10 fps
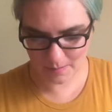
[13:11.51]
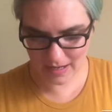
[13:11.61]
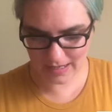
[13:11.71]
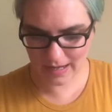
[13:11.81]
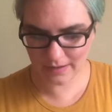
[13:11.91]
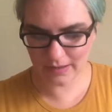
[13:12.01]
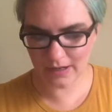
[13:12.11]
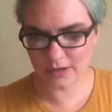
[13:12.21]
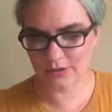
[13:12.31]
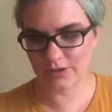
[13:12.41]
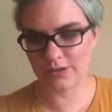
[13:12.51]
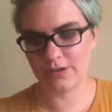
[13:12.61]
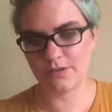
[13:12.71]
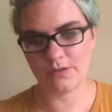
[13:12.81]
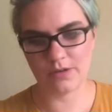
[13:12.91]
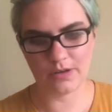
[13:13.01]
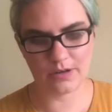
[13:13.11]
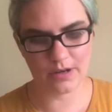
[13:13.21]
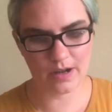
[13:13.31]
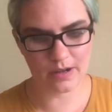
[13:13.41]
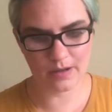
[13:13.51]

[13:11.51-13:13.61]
by Caitlin Hunter, or